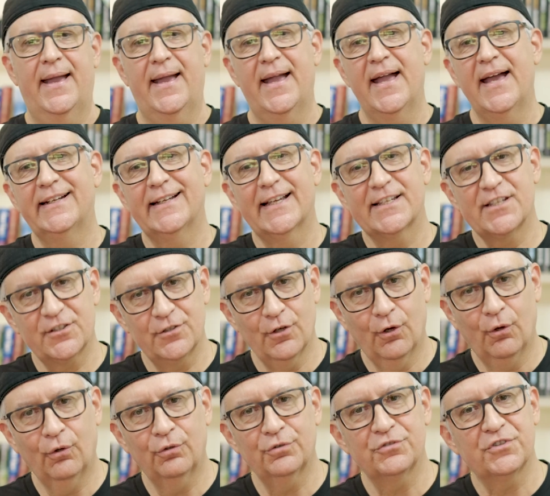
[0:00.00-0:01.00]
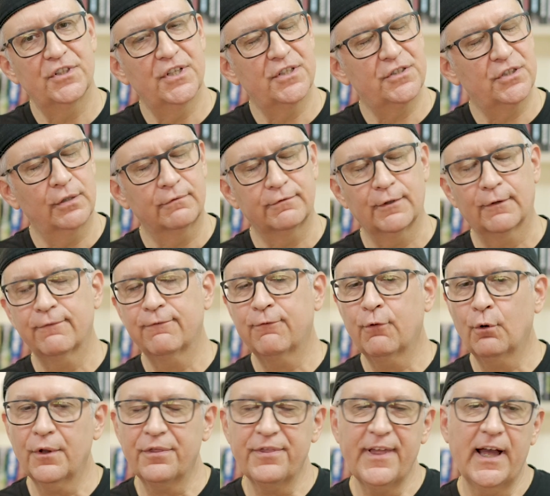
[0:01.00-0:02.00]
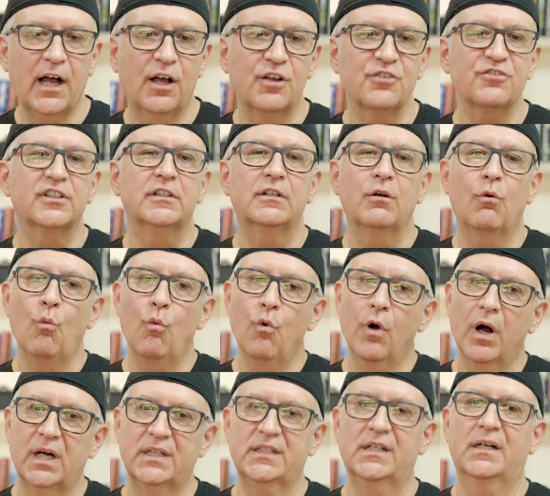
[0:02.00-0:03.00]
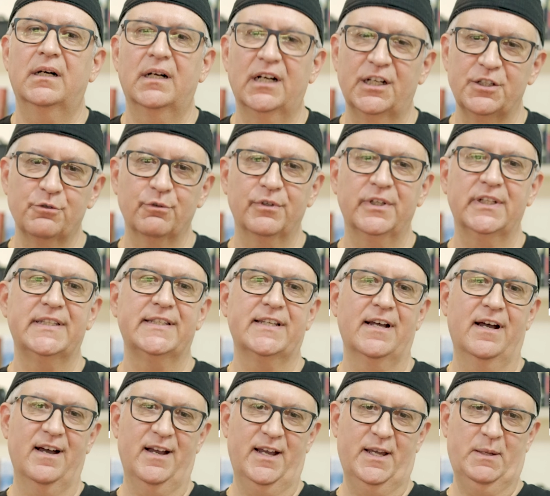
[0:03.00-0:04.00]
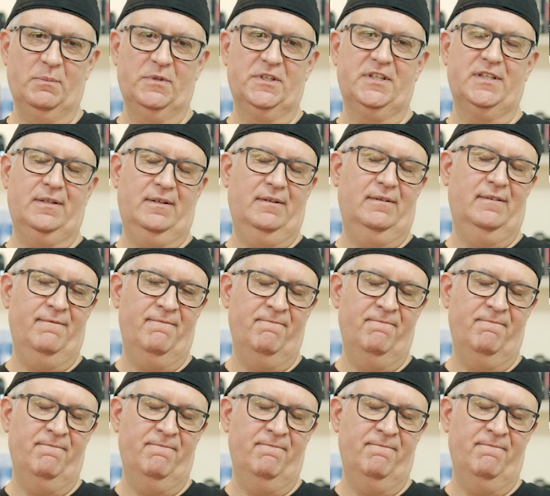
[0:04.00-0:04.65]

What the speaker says: and has sold just over 4,100 times.